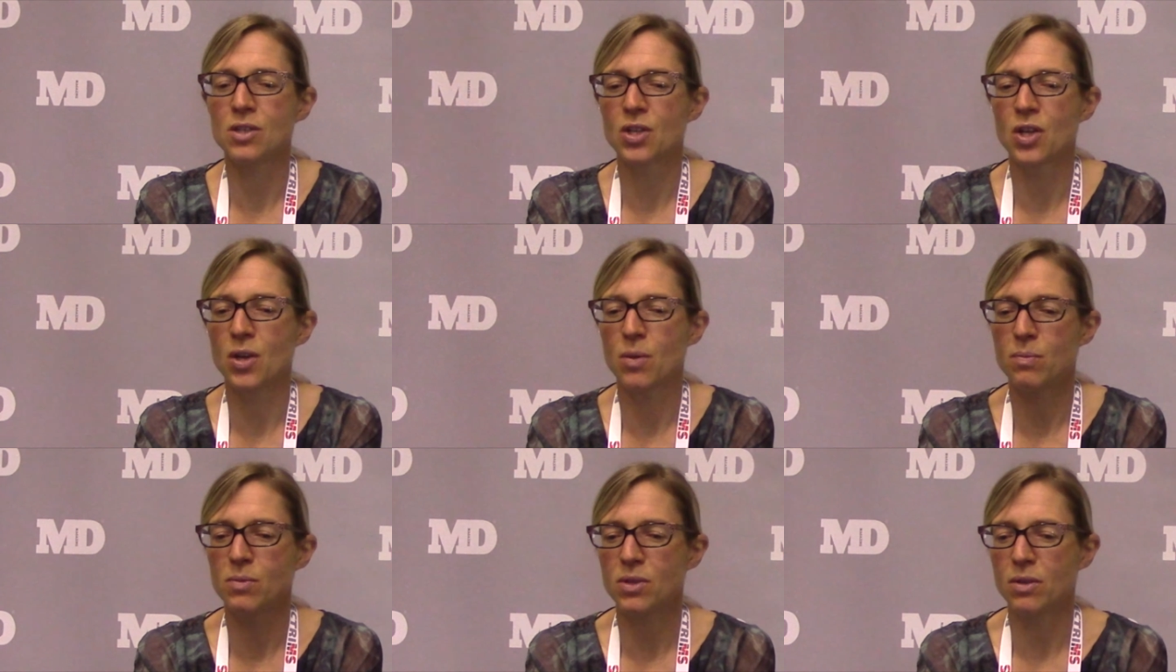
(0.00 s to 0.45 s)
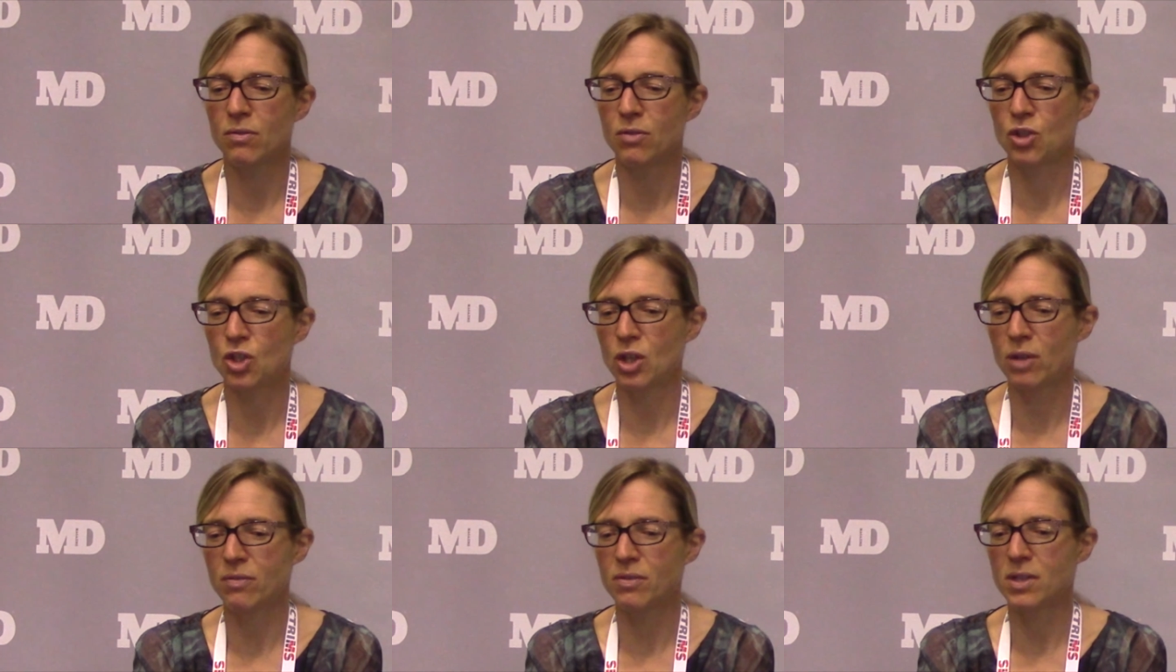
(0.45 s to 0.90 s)
terms of
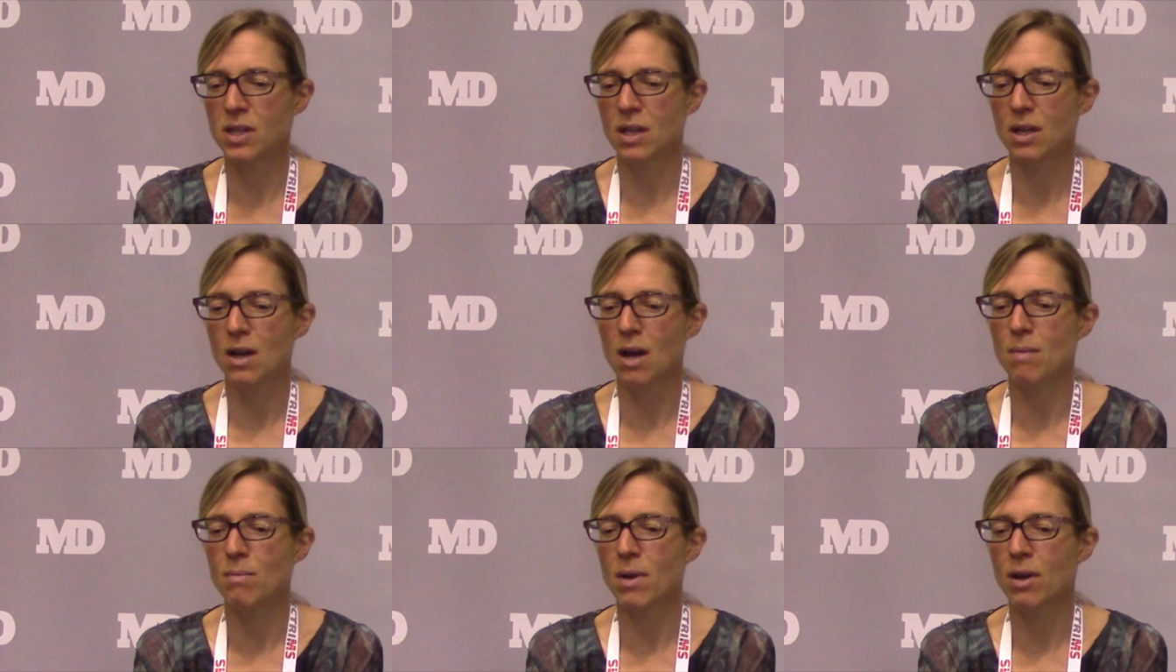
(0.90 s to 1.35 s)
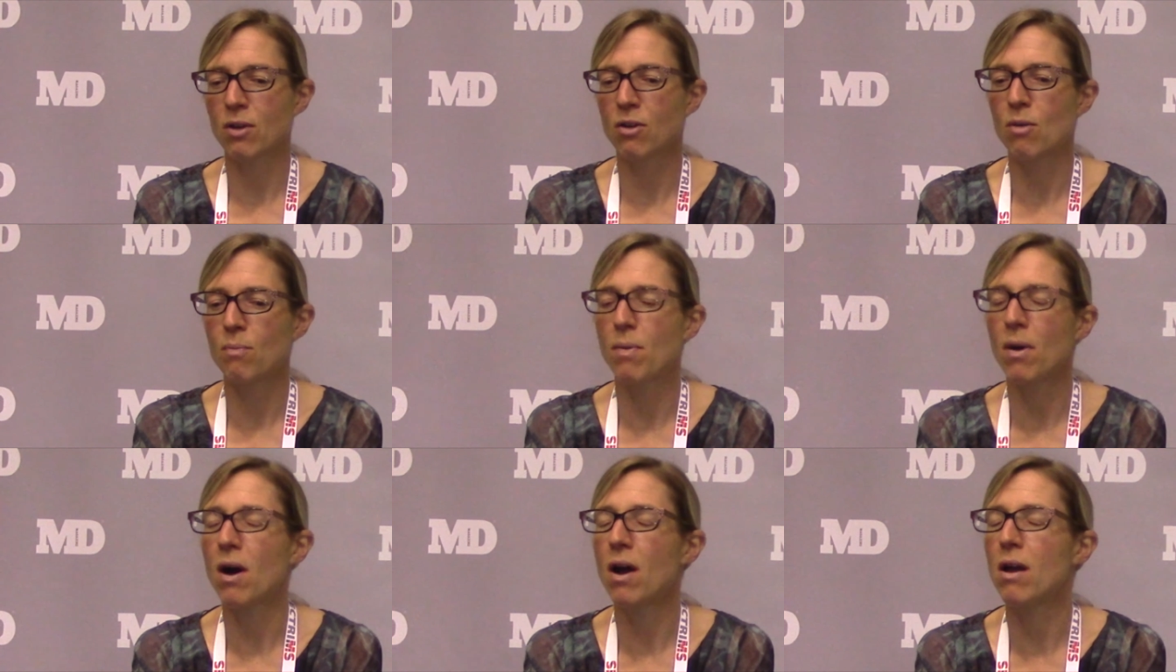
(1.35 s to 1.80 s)
shifts in gut
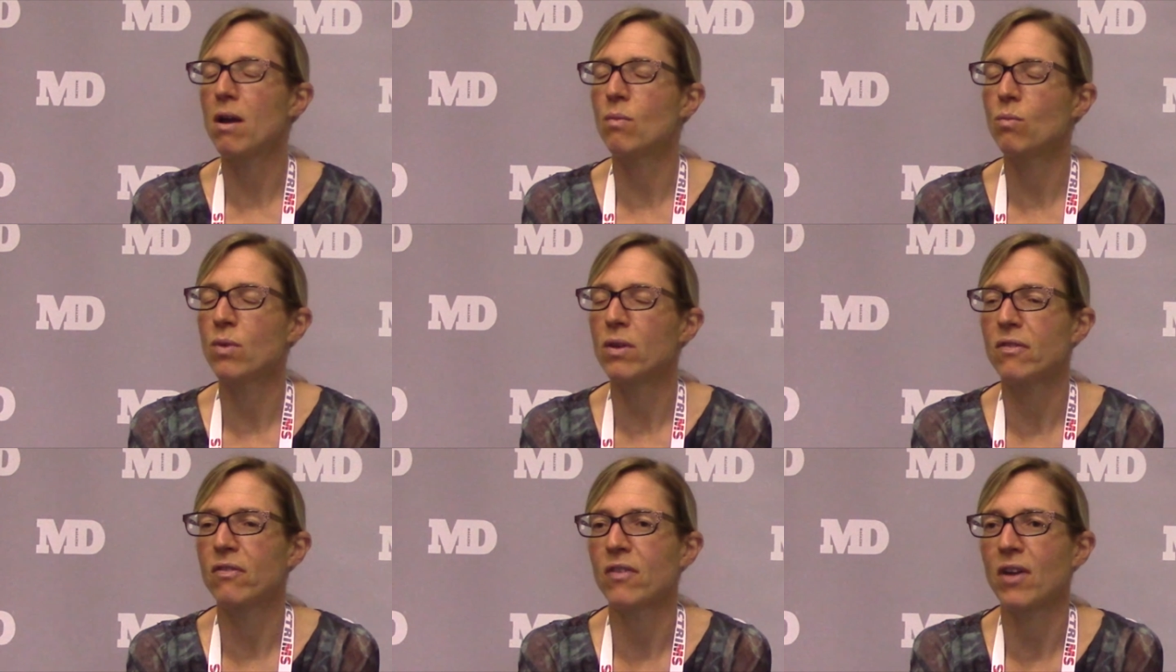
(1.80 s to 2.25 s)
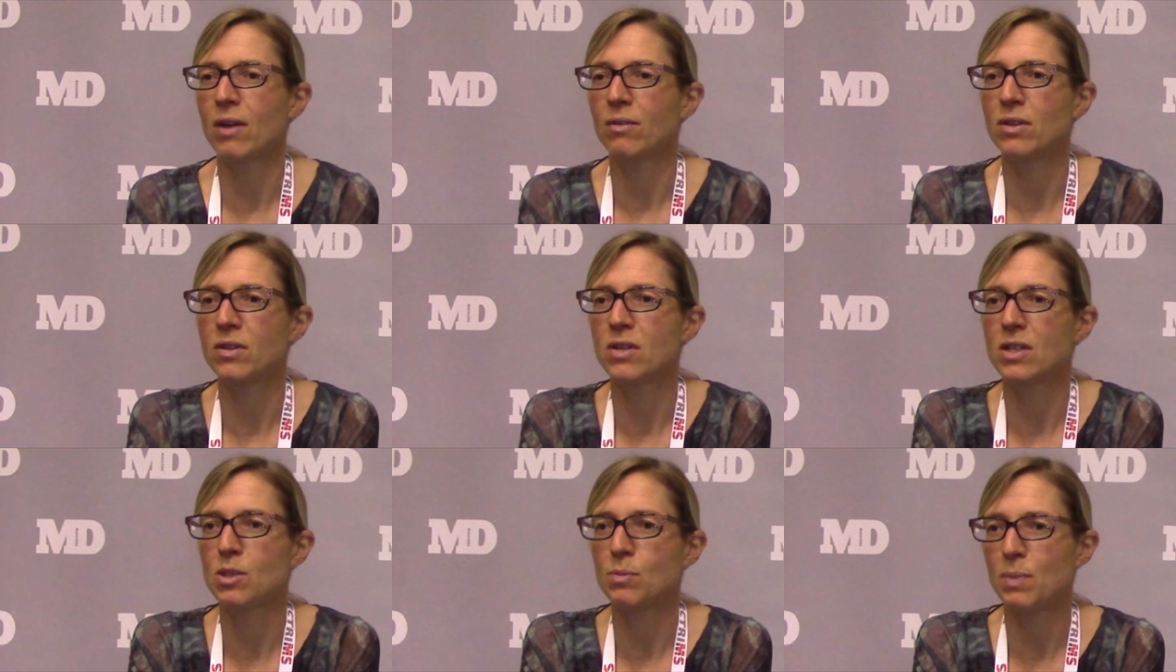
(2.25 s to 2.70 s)
microbiome we
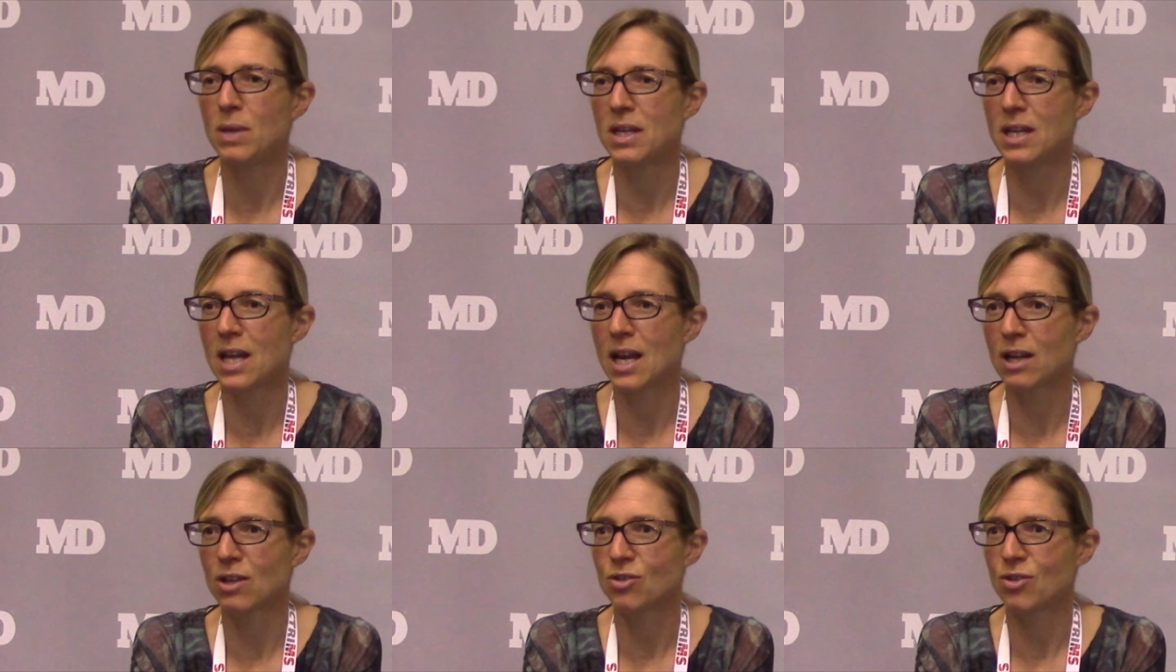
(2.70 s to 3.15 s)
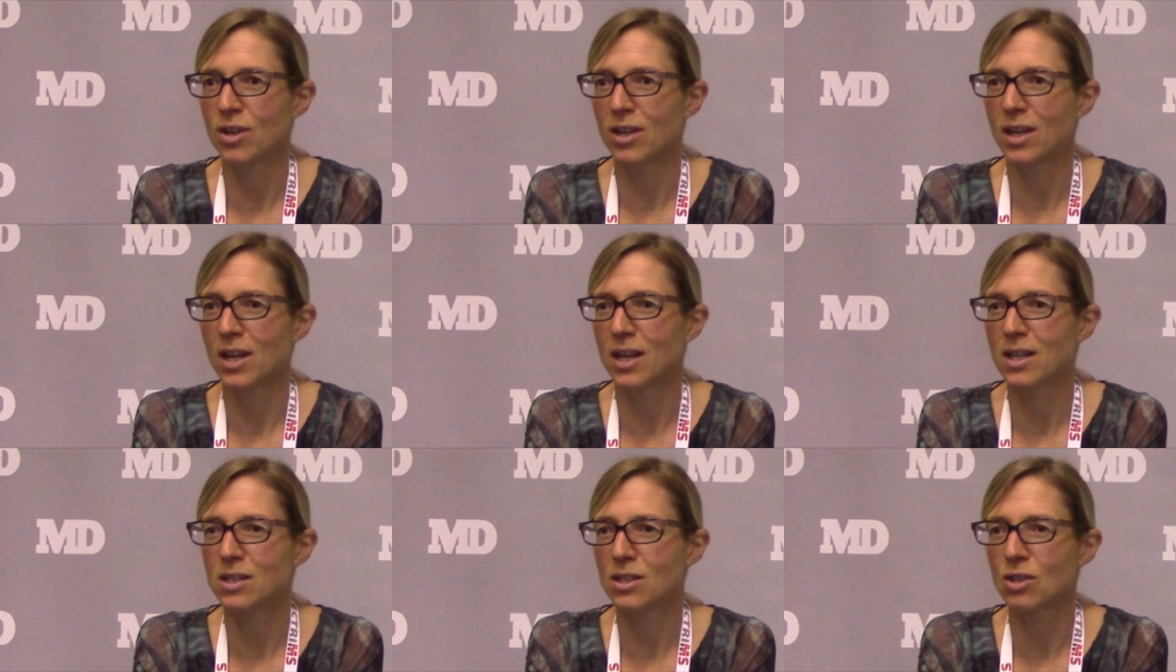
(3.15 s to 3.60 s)
found in this
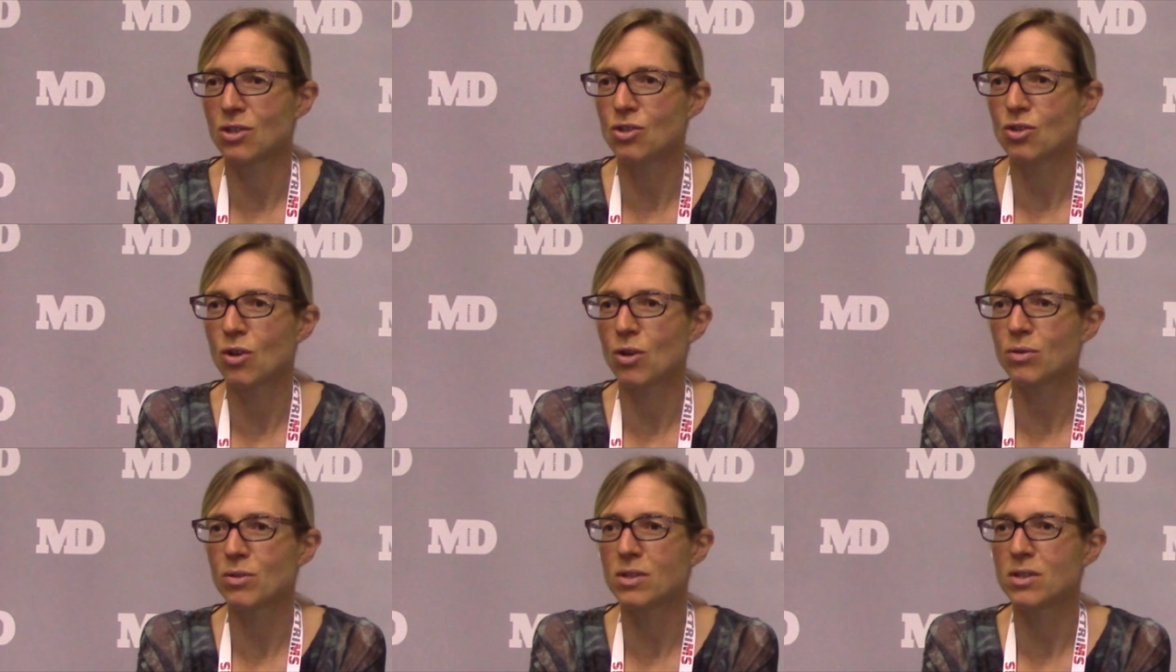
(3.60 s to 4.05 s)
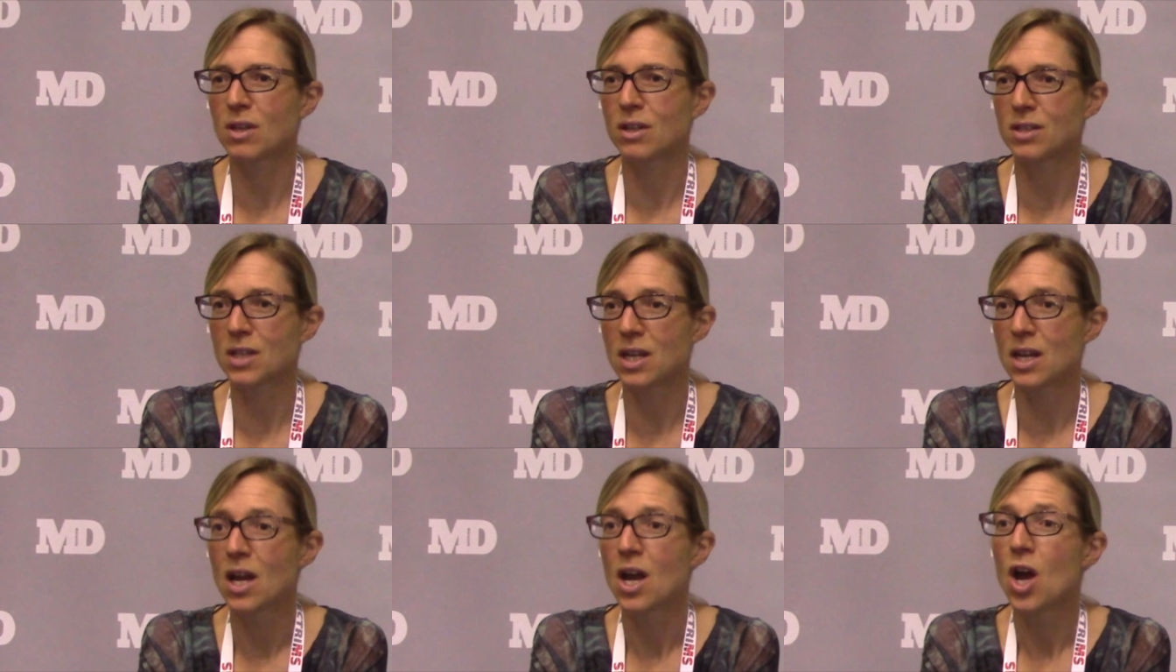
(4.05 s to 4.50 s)
pediatric case control
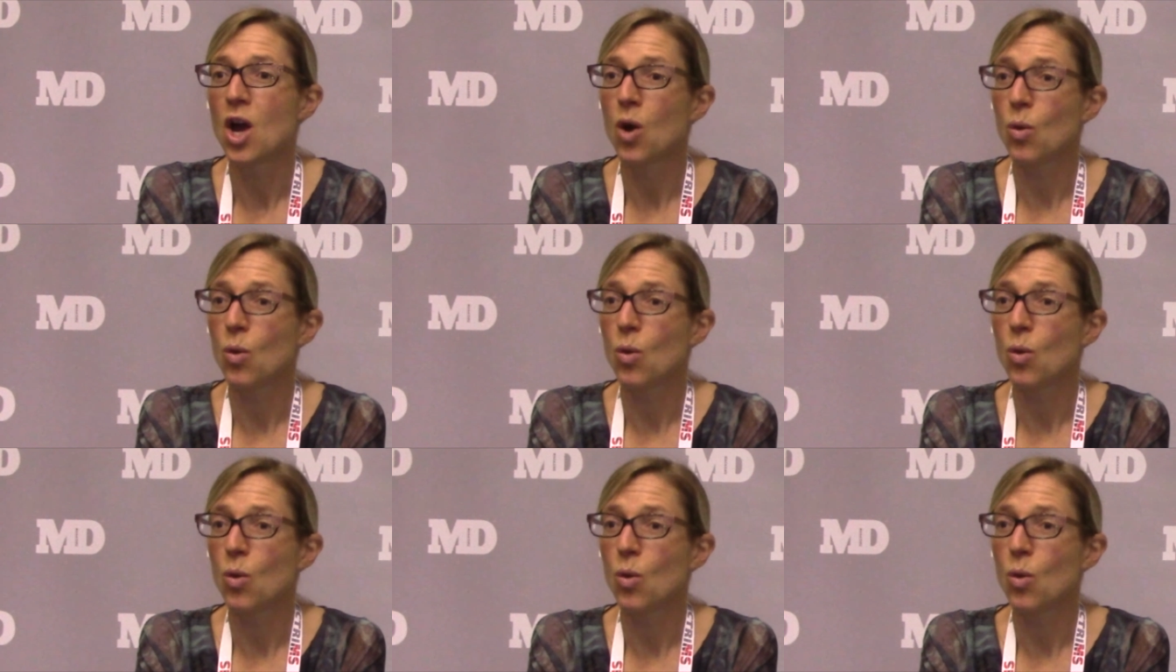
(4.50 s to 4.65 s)
study